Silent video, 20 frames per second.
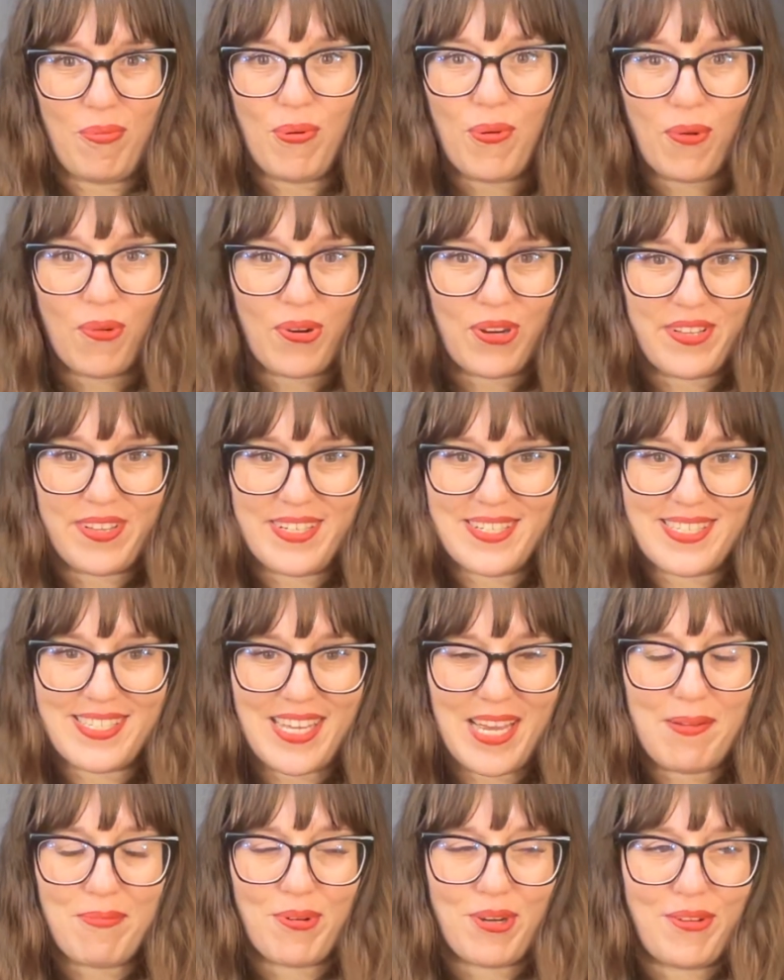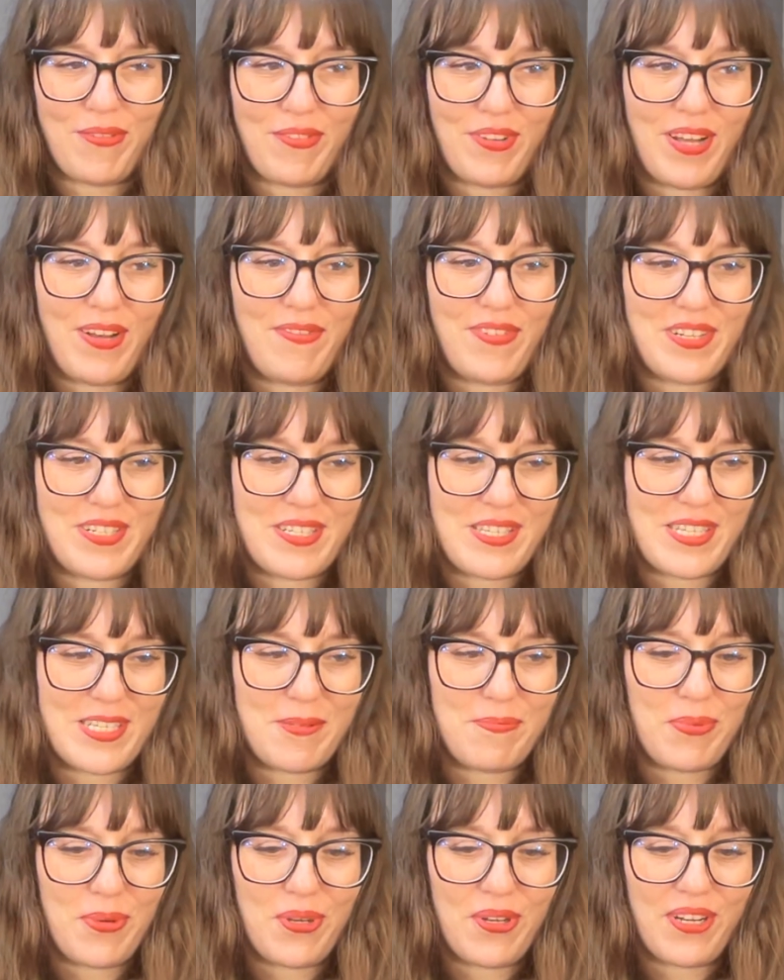pour in this labor of love into
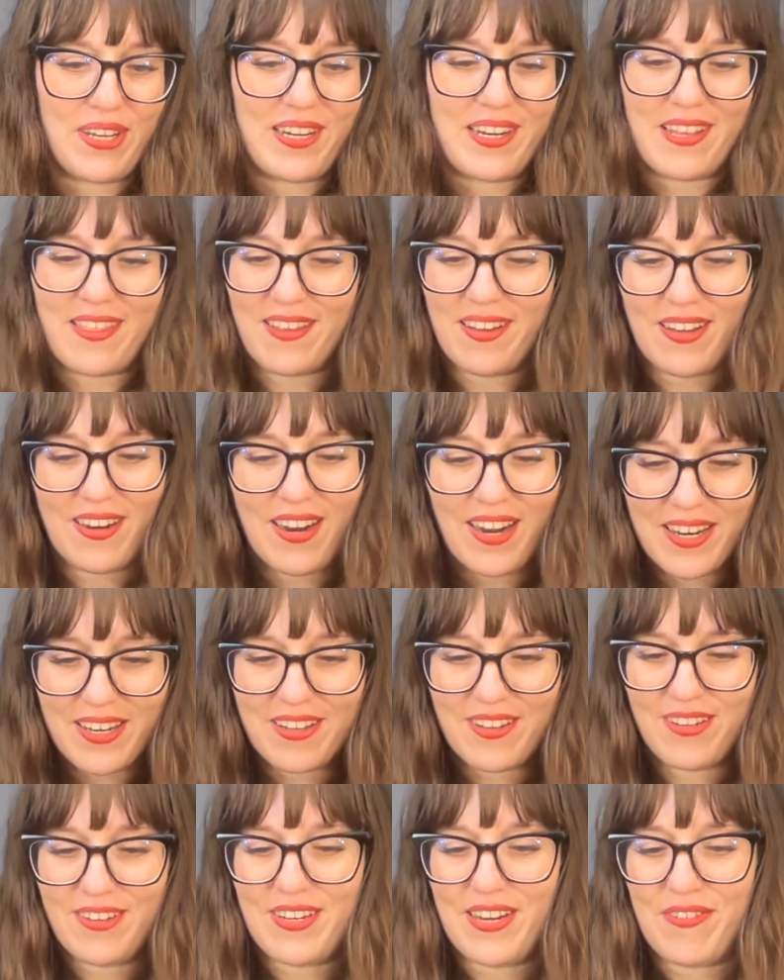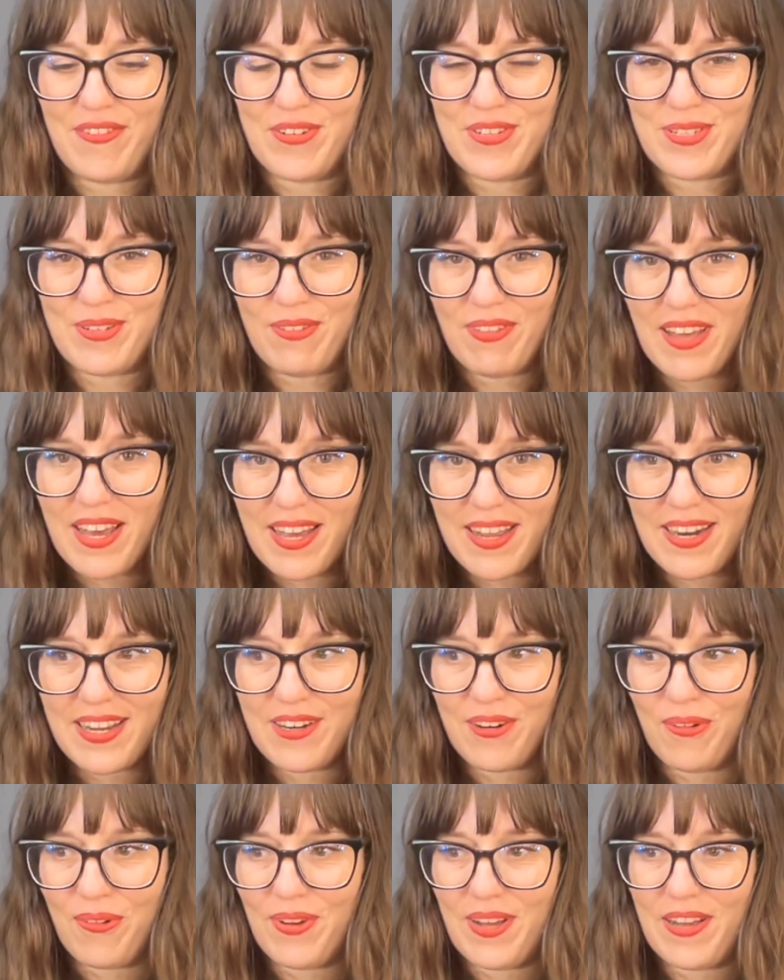this book. And I thought, I could never do that.
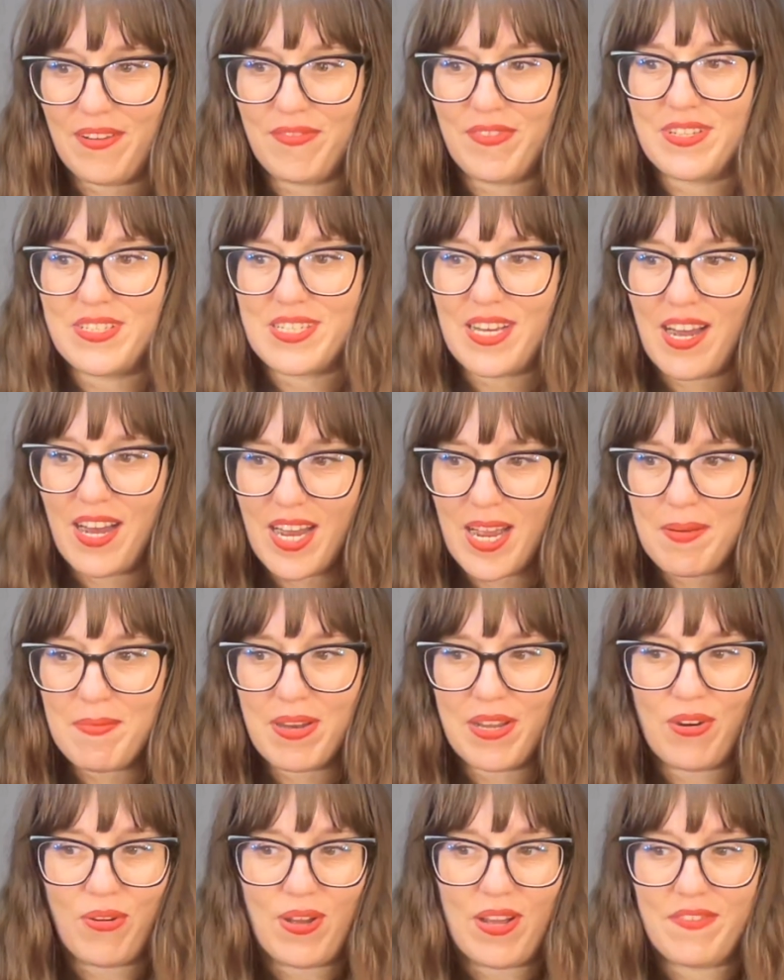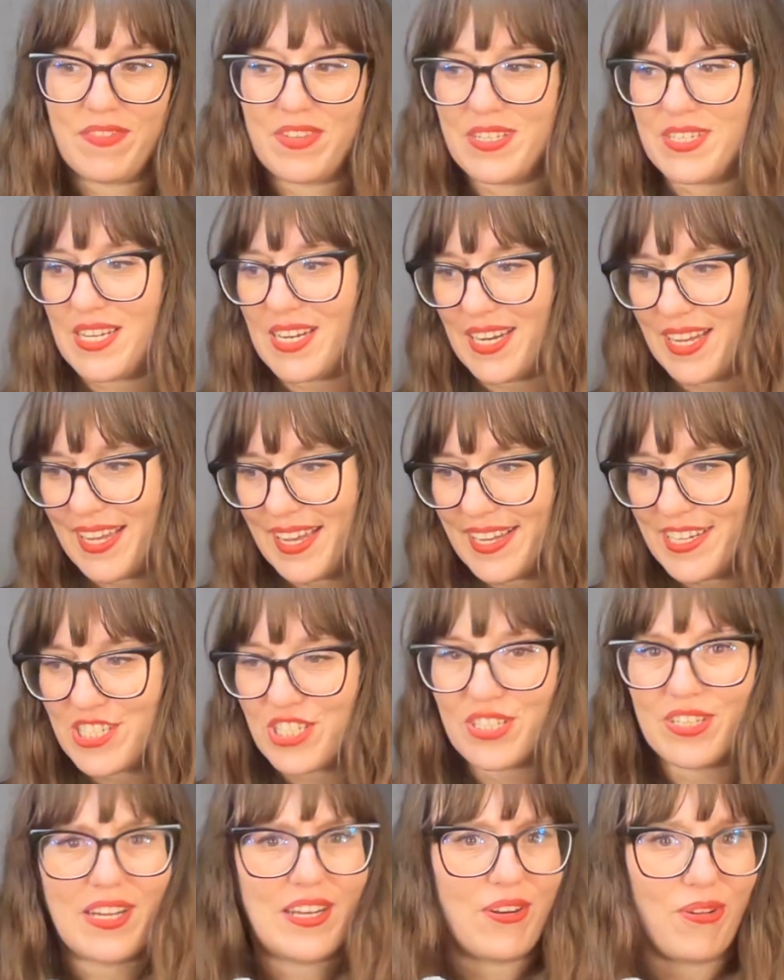I don't have the time. I don't have the
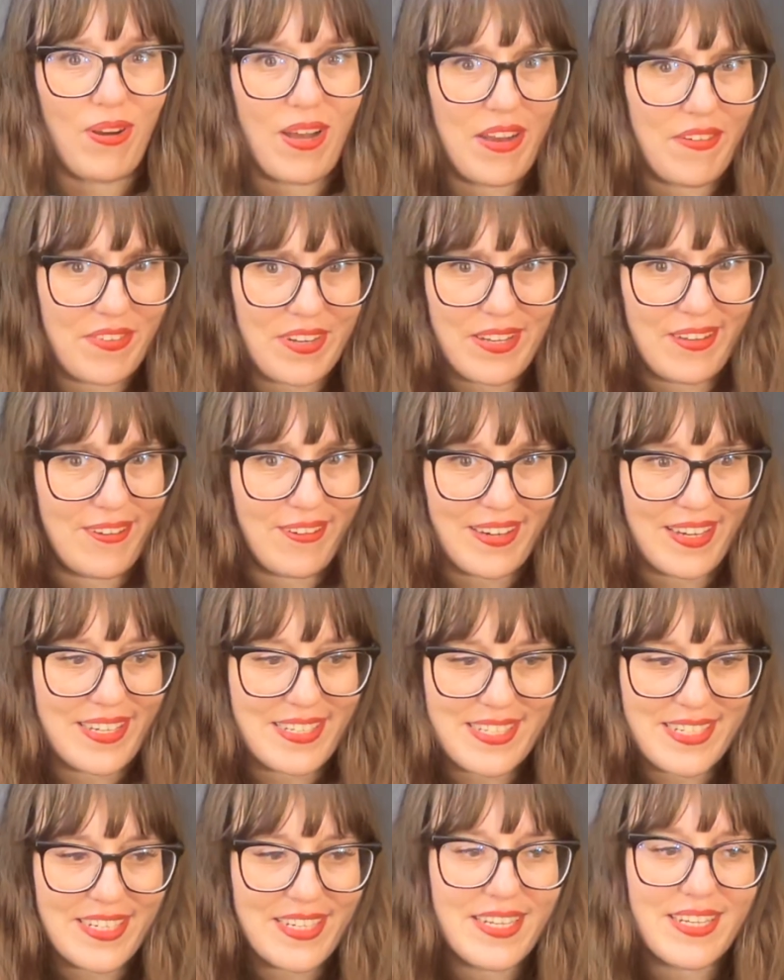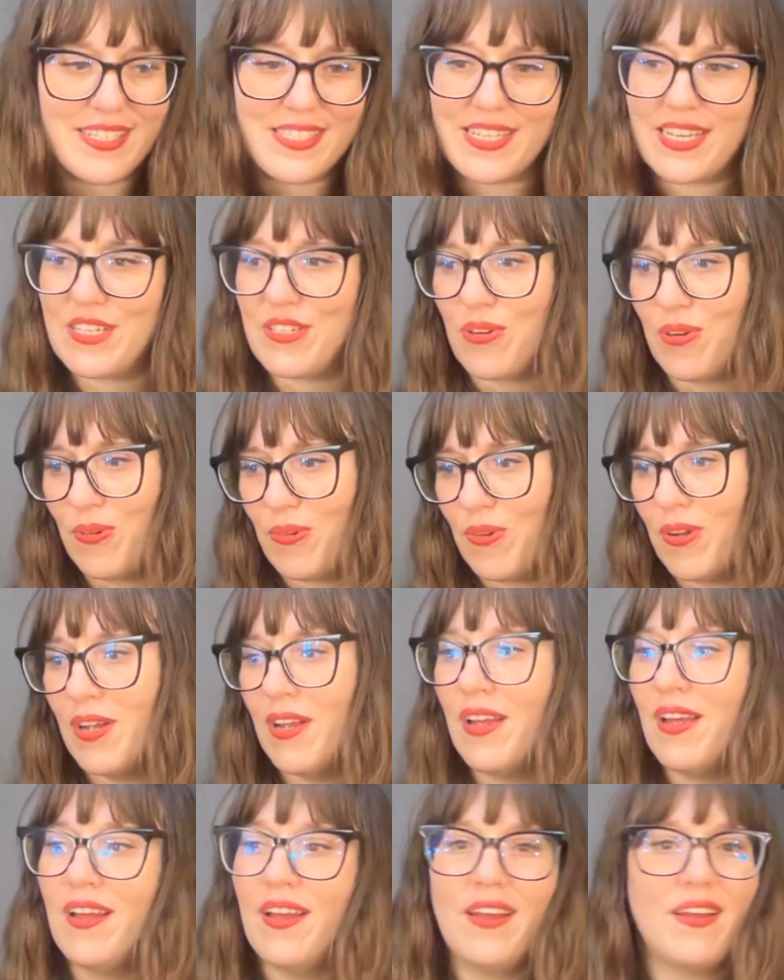dedication. I don't have any good ideas. I don't,
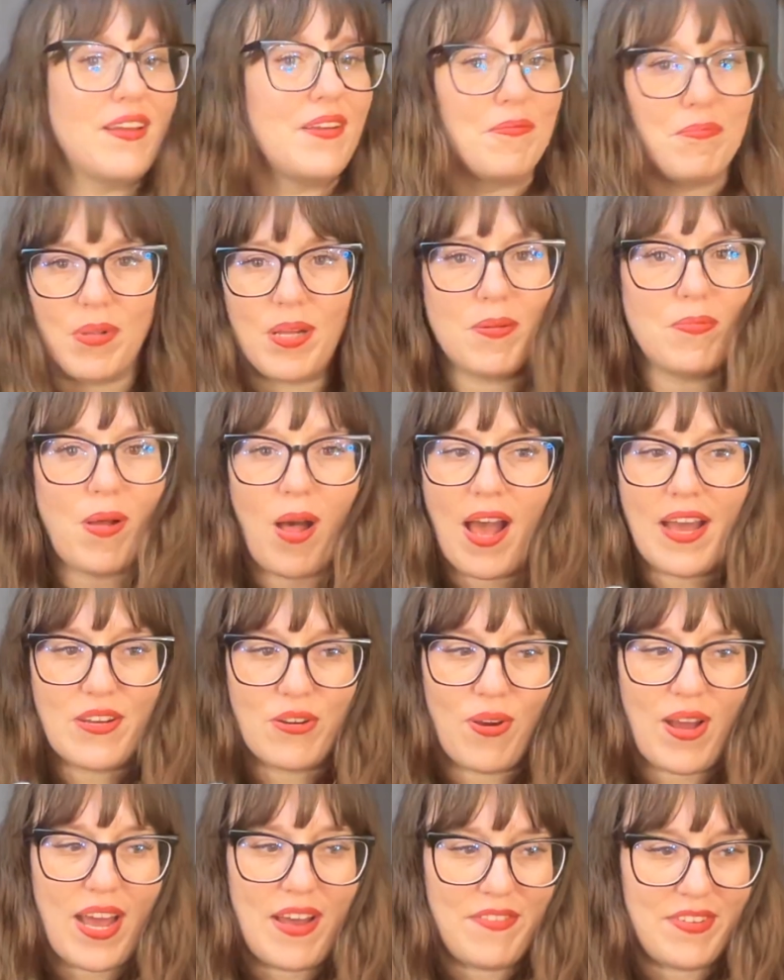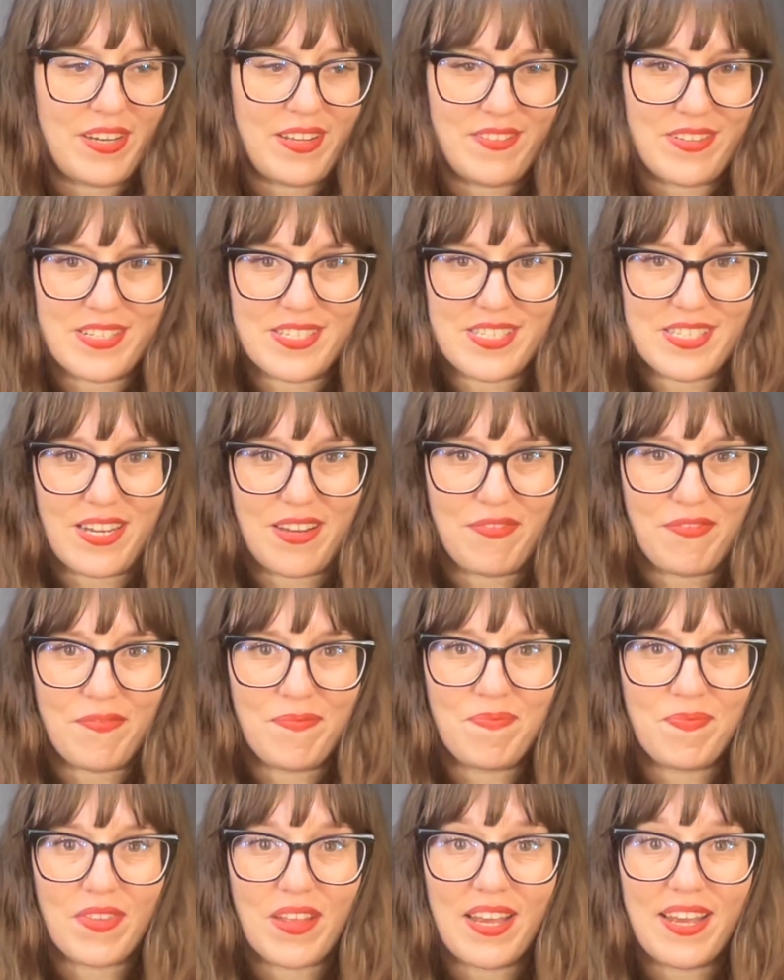blah, blah. I don't have any of this stuff.
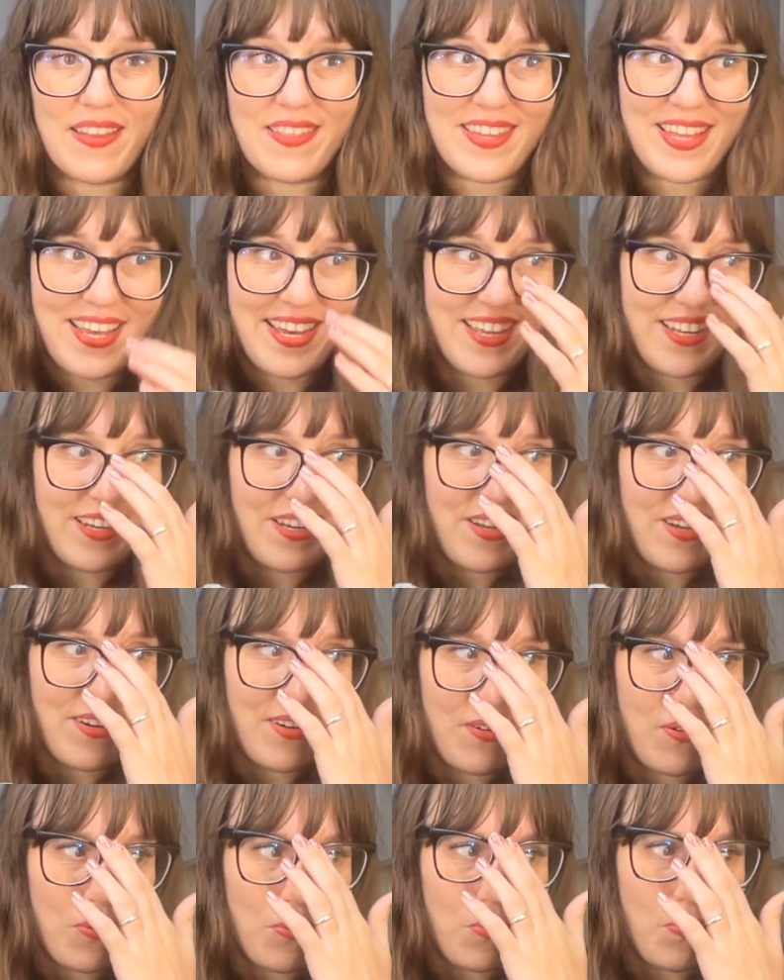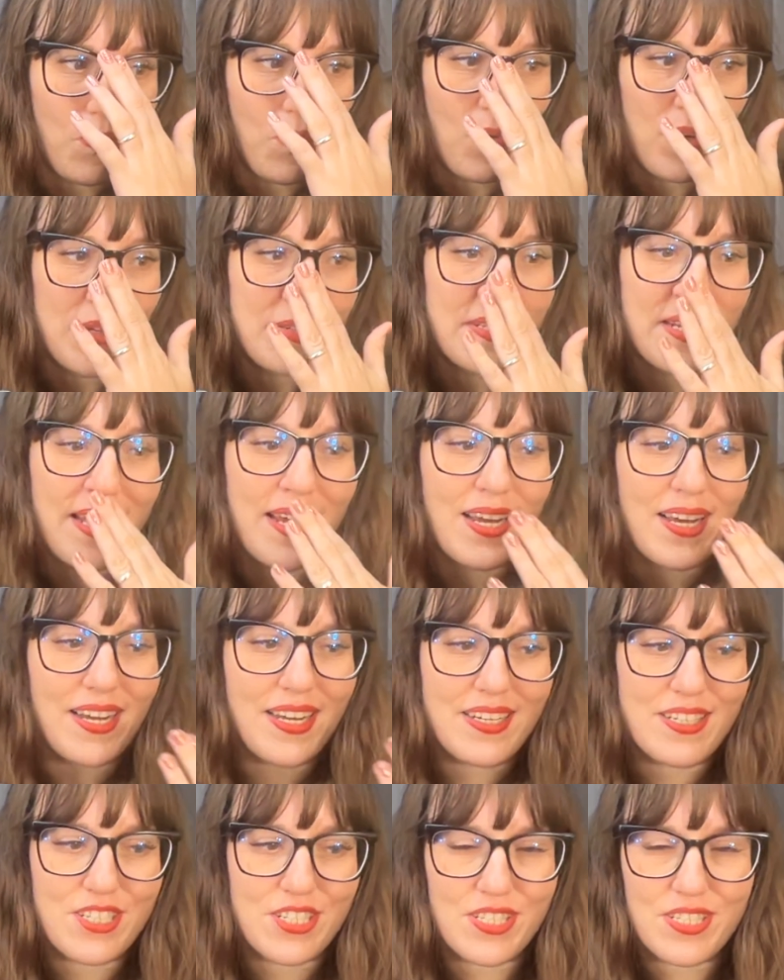And then one day
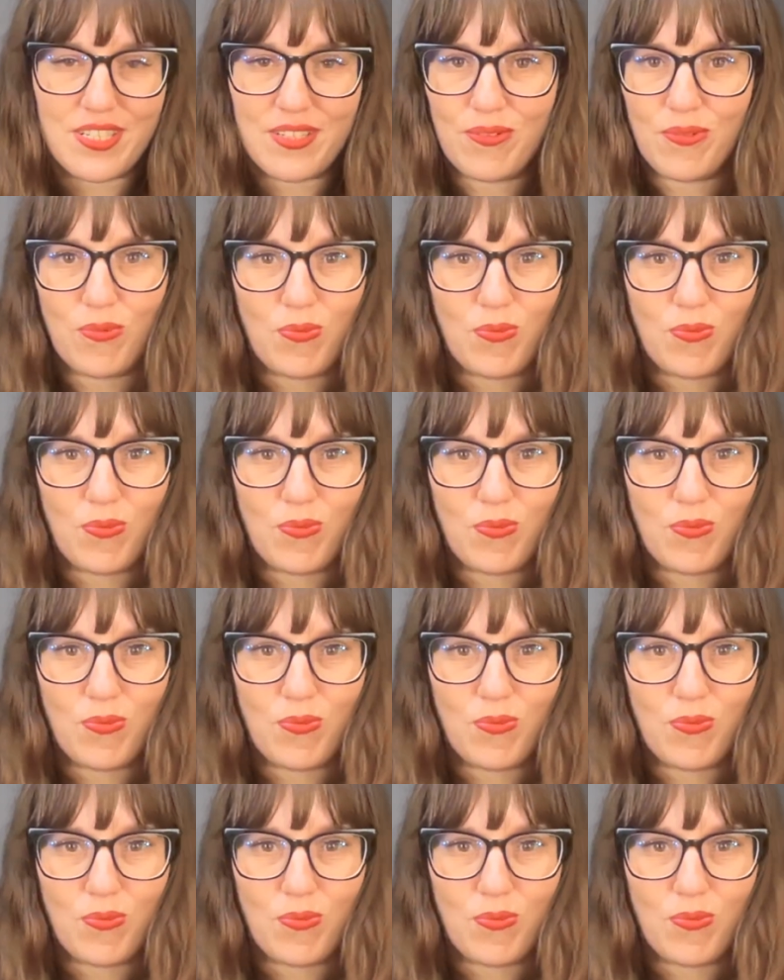I just